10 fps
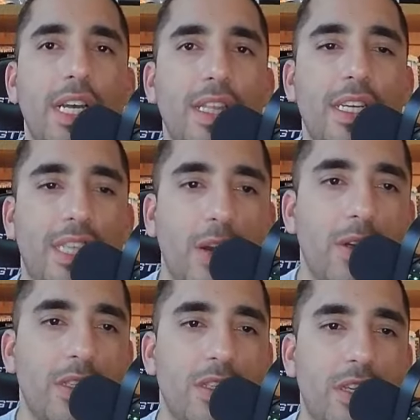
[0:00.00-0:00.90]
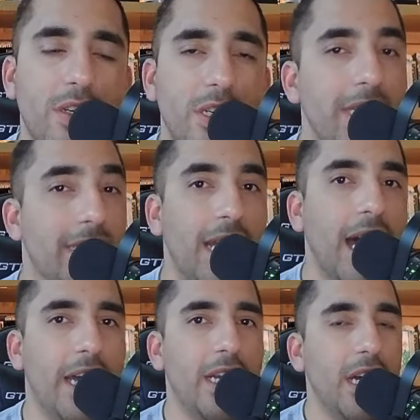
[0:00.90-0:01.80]
that Terrence Steele is
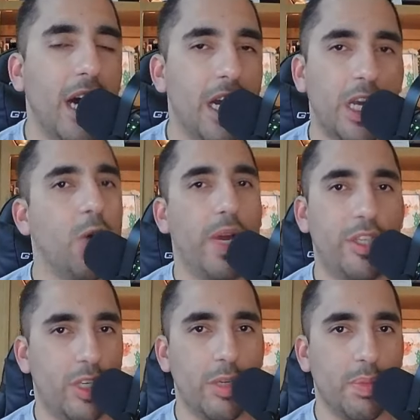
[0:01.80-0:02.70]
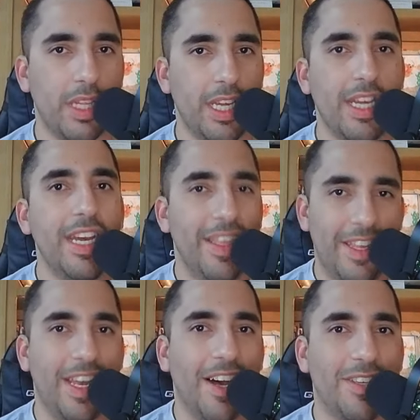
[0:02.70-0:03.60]
not unquestionably the
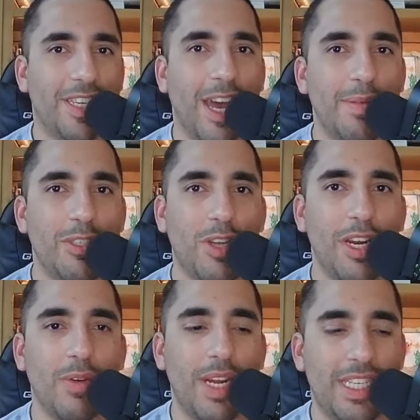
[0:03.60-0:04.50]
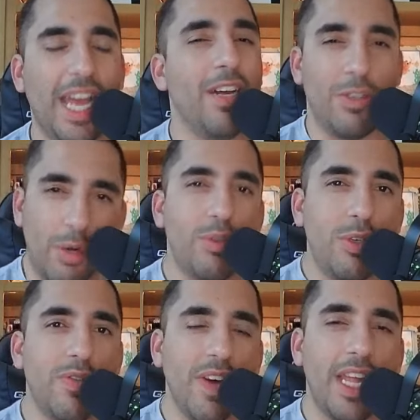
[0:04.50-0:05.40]
Dallas Cowboys starting right tackle? Don't
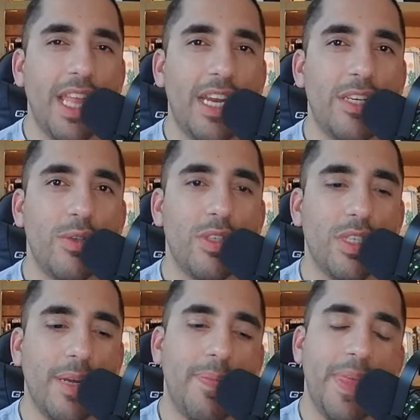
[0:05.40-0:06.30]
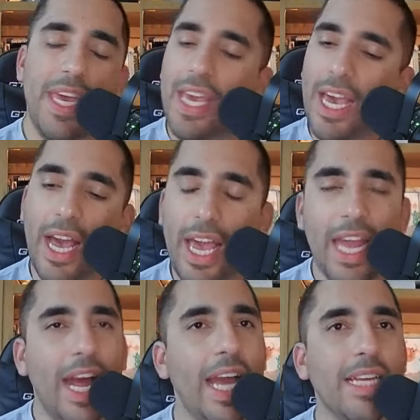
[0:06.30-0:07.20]
you find that interesting?
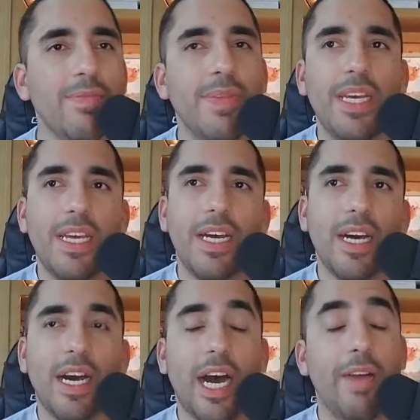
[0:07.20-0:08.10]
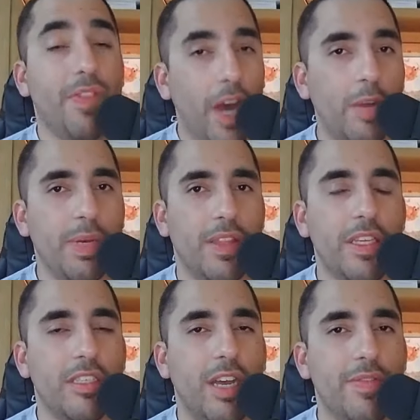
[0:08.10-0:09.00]
And I've thought about
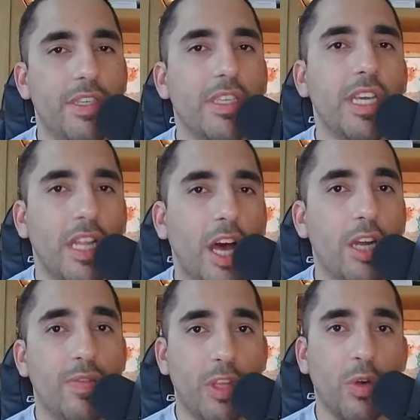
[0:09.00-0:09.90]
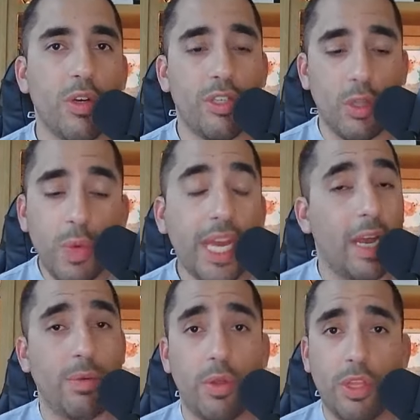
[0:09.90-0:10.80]
this, obviously, a lot over the course of the week. I
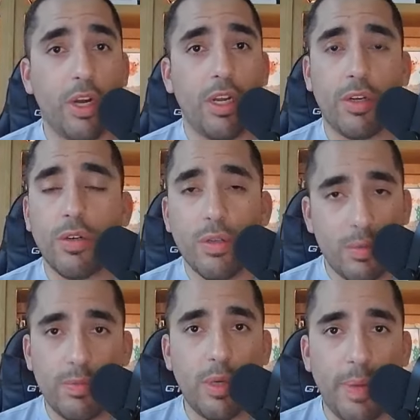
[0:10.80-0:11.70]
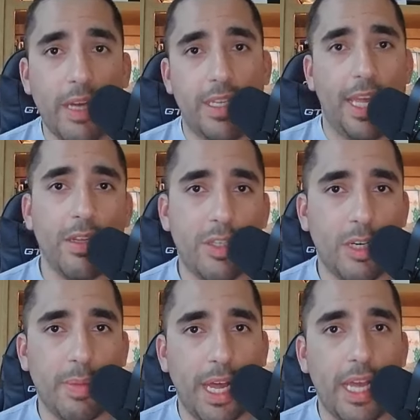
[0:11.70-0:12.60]
wrote the article about Daniel
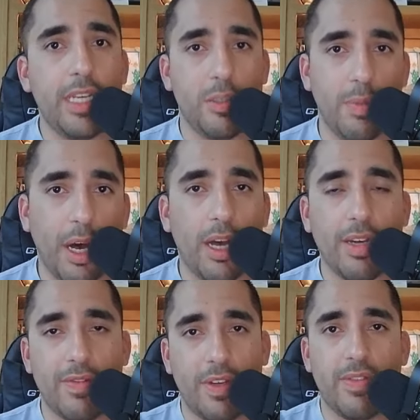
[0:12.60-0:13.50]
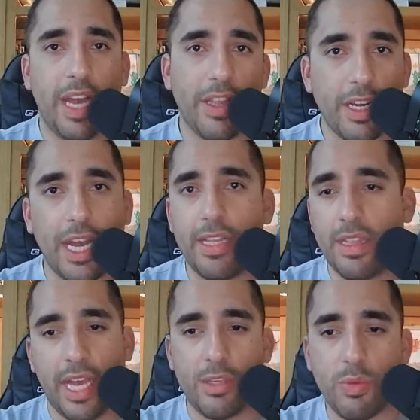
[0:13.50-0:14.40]
Jeremiah and his mock of Tyler Guyton
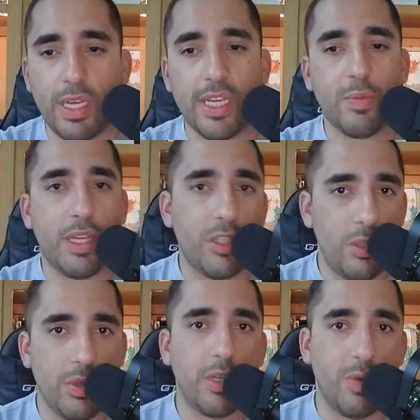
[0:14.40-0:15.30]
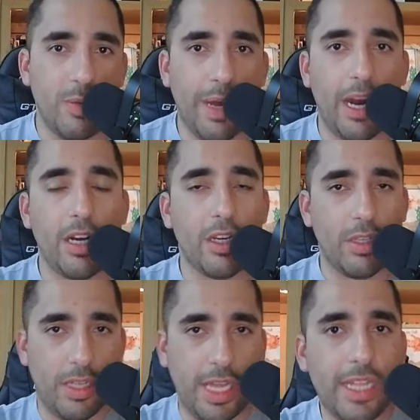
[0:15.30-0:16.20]
last week. As mentioned, you can read my
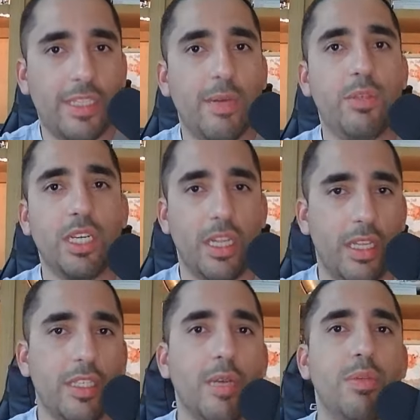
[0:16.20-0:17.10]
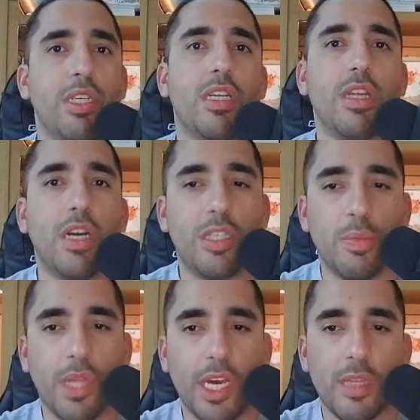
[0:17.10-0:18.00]
article on that subject and this subject at large at
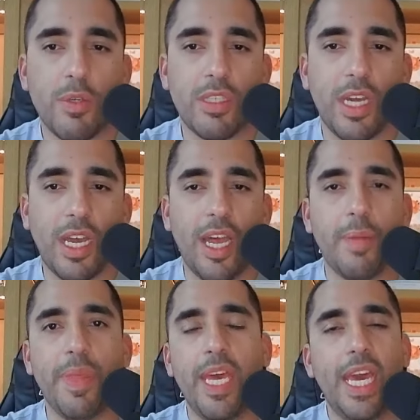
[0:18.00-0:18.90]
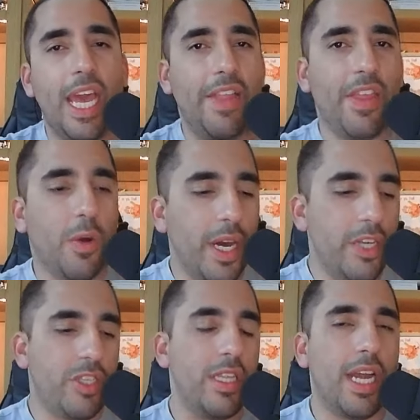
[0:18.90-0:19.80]
blogontheboys.com. And the
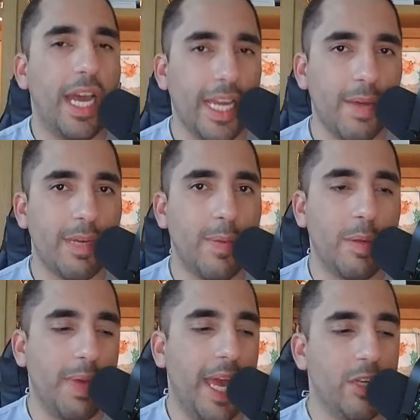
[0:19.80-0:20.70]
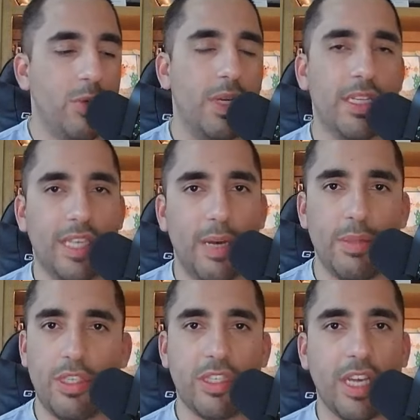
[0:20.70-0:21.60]
question that I kept coming back to, and as I
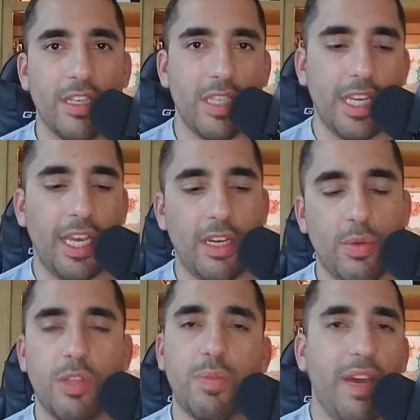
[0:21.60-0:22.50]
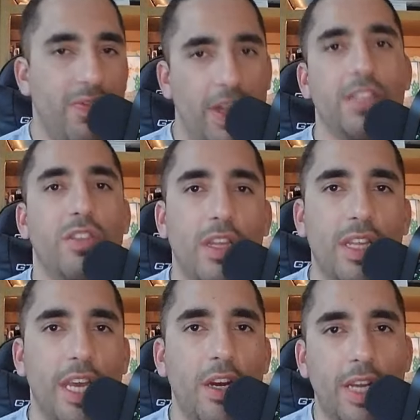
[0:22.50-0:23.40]
was discussing it with my friends on
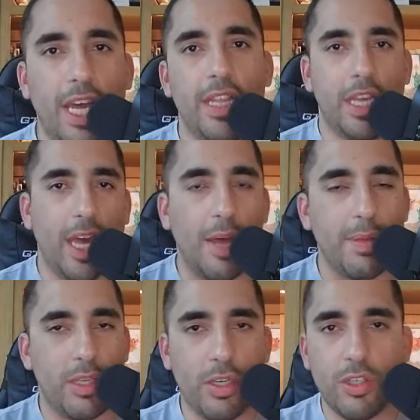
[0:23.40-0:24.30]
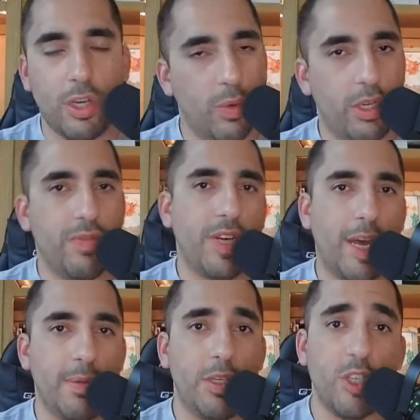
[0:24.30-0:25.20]
the internet and the commenters, our wonderful
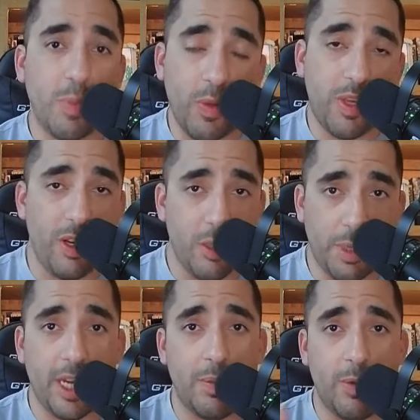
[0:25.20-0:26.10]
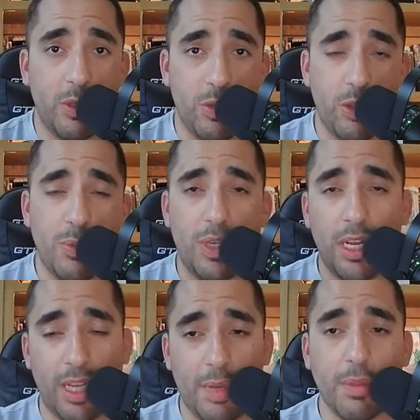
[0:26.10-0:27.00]
commenters, both here on the Blog on the Boys YouTube
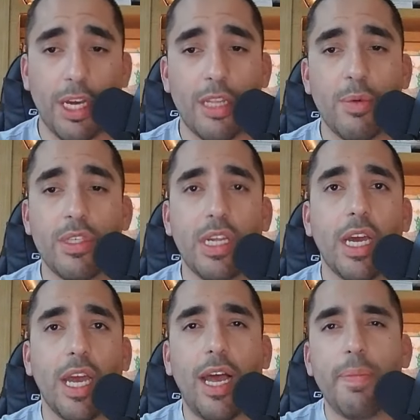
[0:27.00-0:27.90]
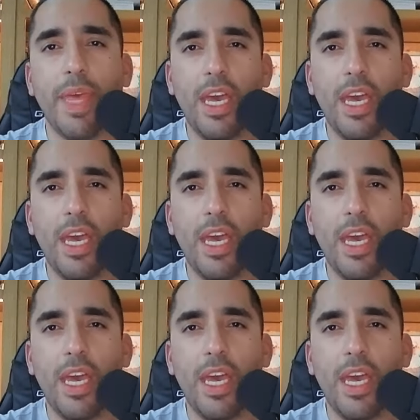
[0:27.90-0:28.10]
channel and blogontheboys.com,